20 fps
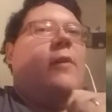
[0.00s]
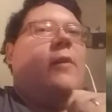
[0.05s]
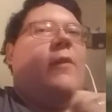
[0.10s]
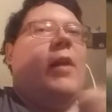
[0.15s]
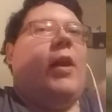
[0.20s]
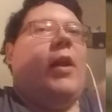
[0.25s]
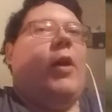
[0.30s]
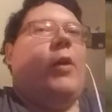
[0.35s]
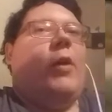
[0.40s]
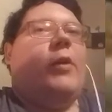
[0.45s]

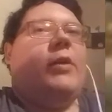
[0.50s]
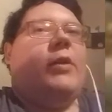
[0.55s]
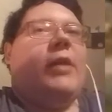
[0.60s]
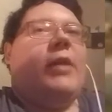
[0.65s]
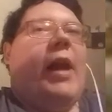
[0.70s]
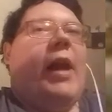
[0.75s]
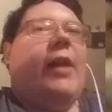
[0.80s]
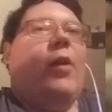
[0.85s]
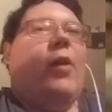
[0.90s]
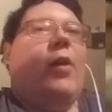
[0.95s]
Fellows,
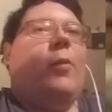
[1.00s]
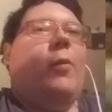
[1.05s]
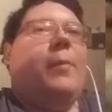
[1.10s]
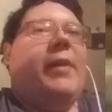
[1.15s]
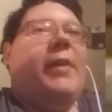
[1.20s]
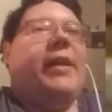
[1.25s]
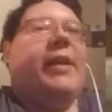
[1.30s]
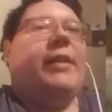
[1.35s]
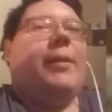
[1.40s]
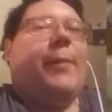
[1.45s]
I don't
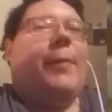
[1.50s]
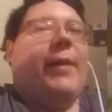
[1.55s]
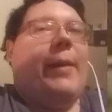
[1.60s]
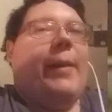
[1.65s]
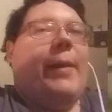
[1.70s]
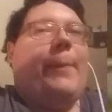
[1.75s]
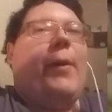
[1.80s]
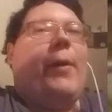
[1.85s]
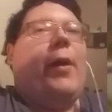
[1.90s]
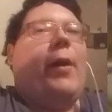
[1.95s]
mean to be
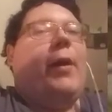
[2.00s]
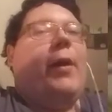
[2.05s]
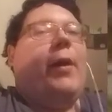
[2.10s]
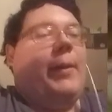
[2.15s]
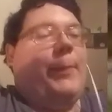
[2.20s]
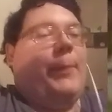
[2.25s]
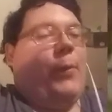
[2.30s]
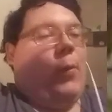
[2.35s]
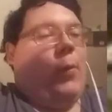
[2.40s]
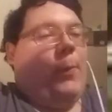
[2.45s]
a
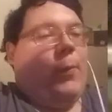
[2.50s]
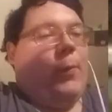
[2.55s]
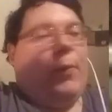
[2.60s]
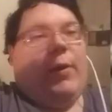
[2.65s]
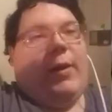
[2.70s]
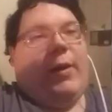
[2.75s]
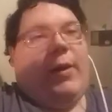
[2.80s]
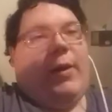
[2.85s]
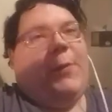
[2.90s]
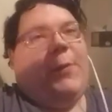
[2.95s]
potty pooper
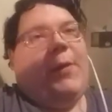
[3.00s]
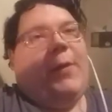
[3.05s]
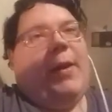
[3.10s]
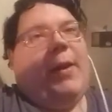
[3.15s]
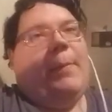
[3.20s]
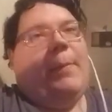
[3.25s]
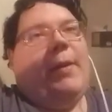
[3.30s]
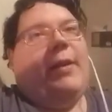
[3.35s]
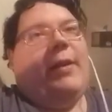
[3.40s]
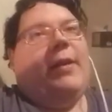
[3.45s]
or
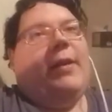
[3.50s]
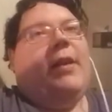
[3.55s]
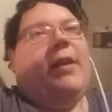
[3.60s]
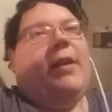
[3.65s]
anything, but